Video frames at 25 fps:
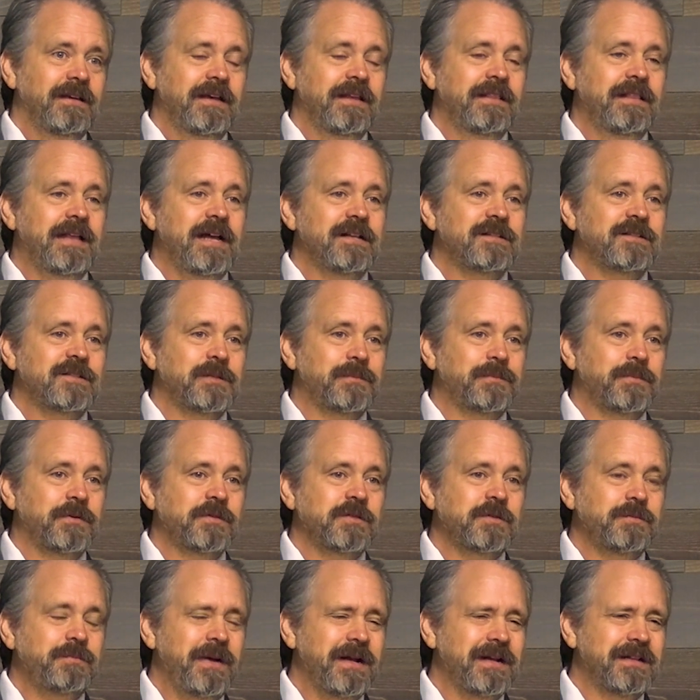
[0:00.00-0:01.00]
And that's the
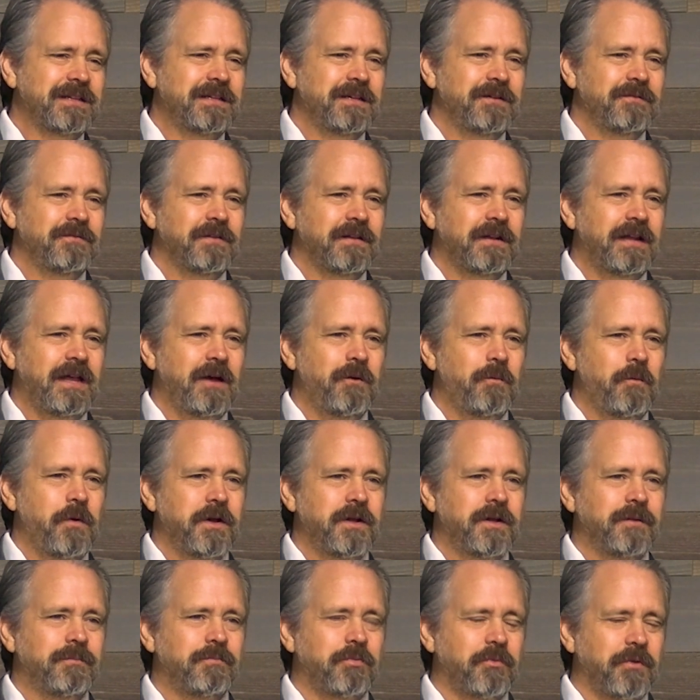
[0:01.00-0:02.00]
perspective that I
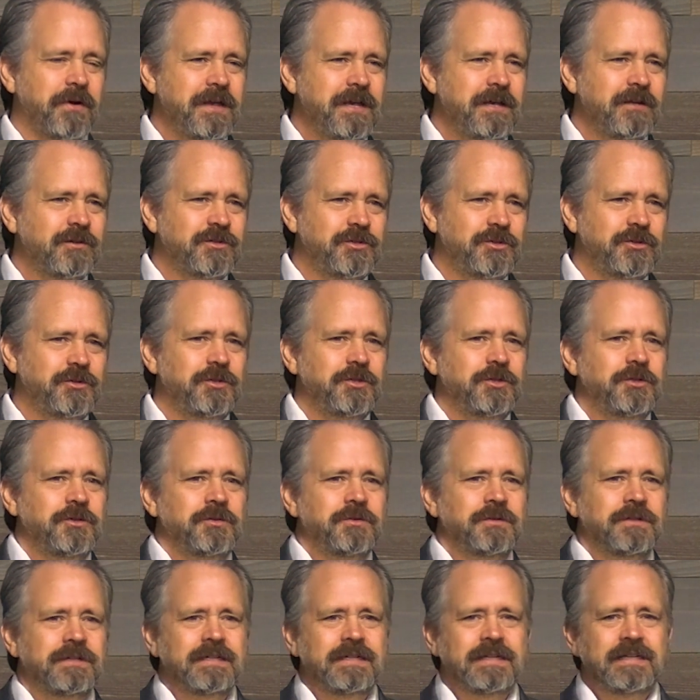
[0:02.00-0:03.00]
want to bring to
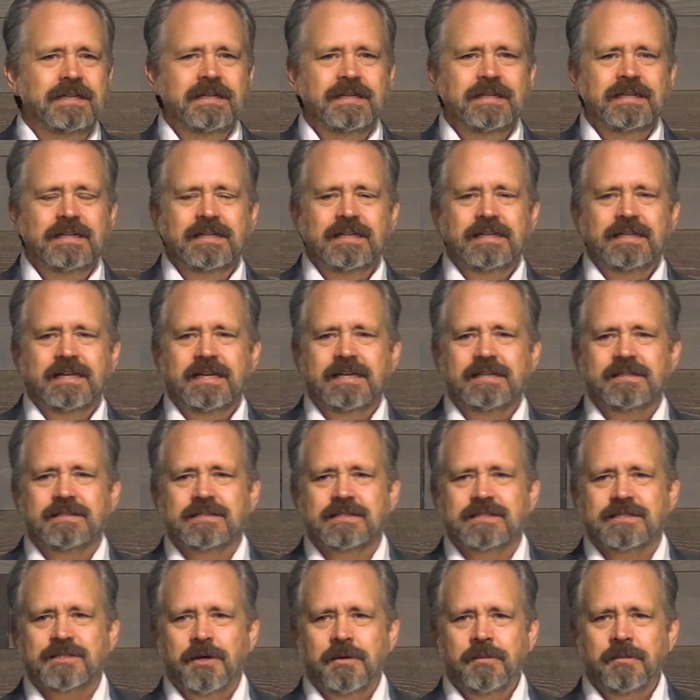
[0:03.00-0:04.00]
you
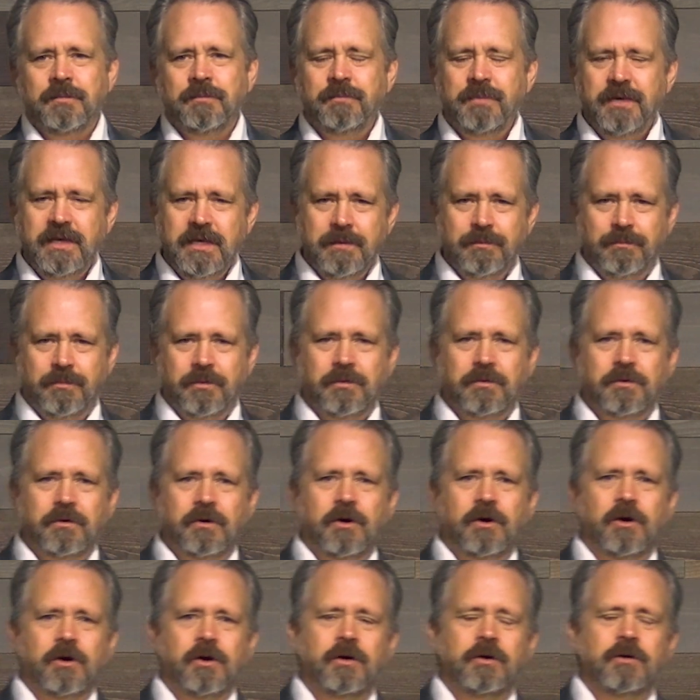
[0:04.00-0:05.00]
is some
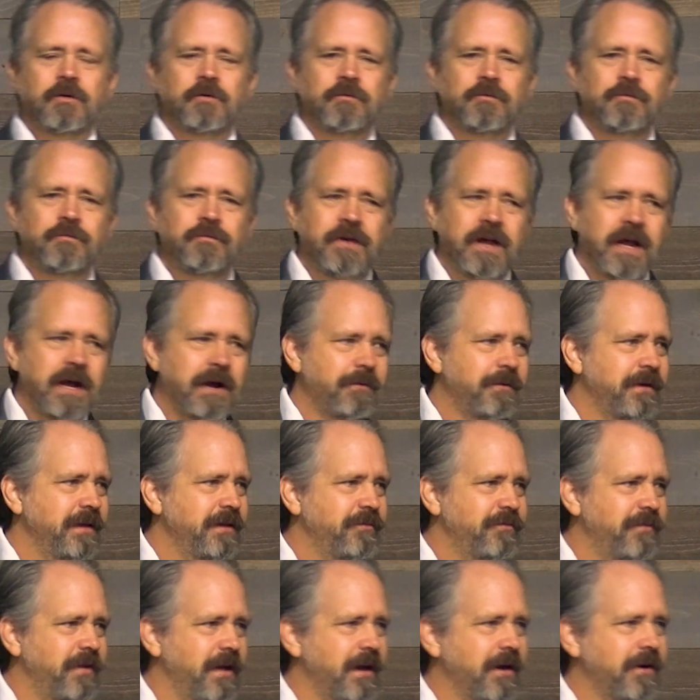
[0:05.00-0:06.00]
people are
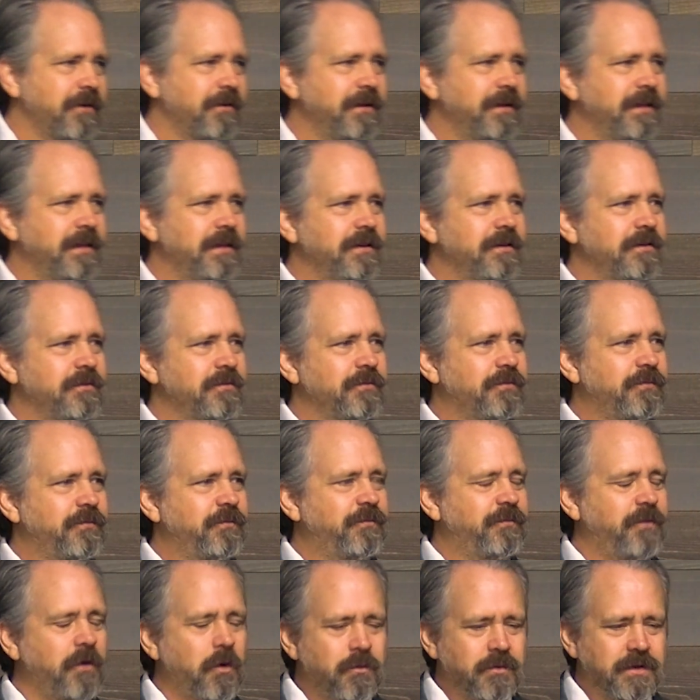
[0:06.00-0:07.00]
very, very
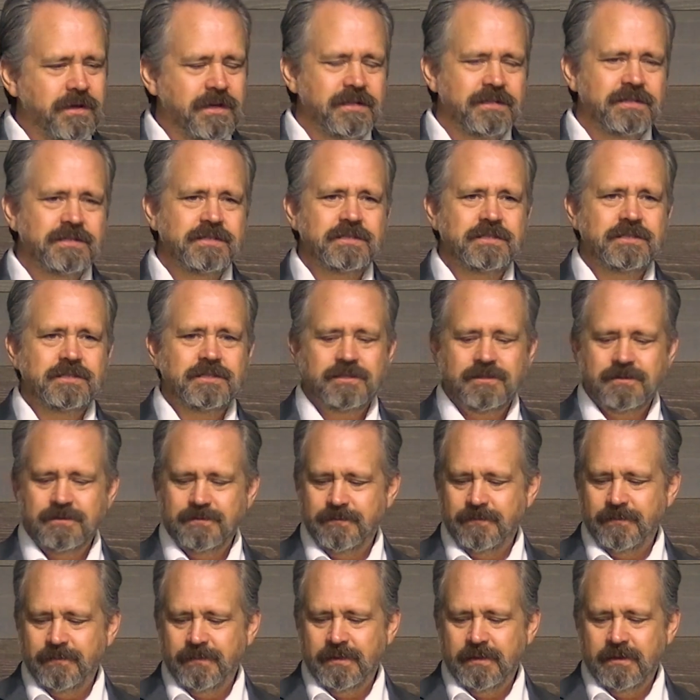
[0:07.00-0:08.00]
focused
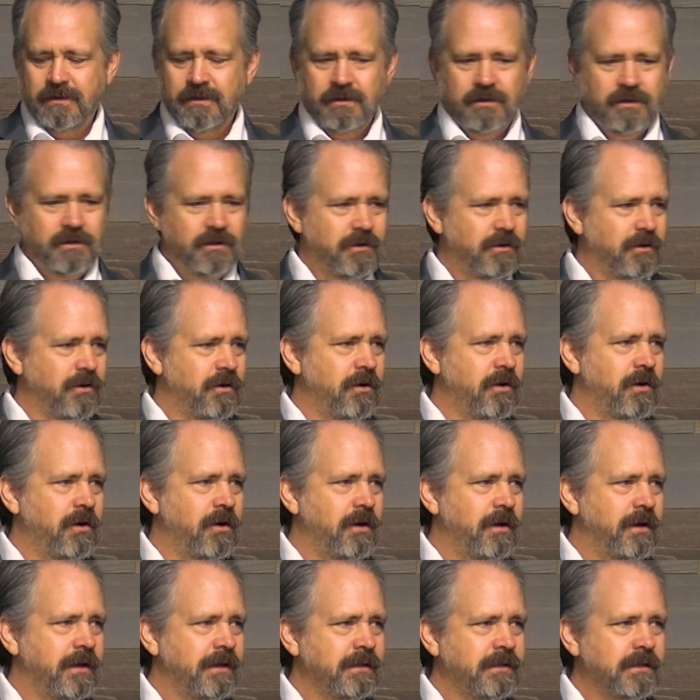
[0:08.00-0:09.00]

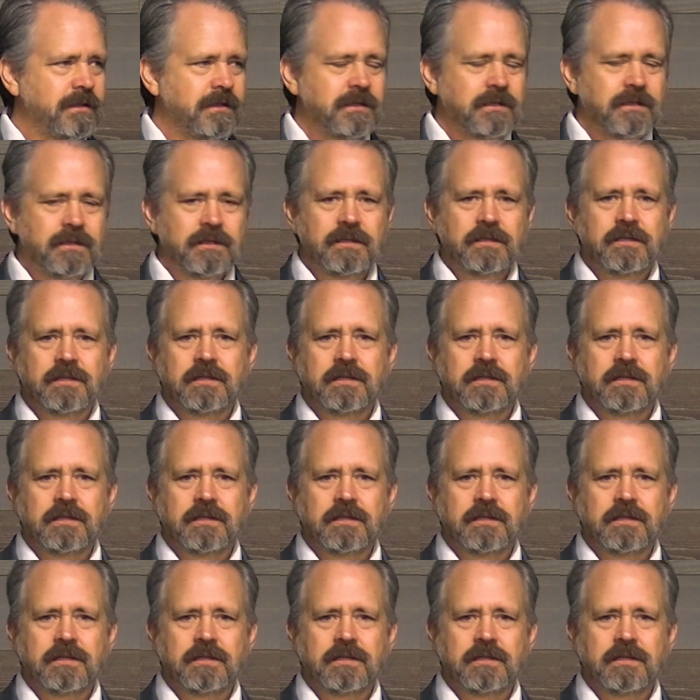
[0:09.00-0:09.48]
on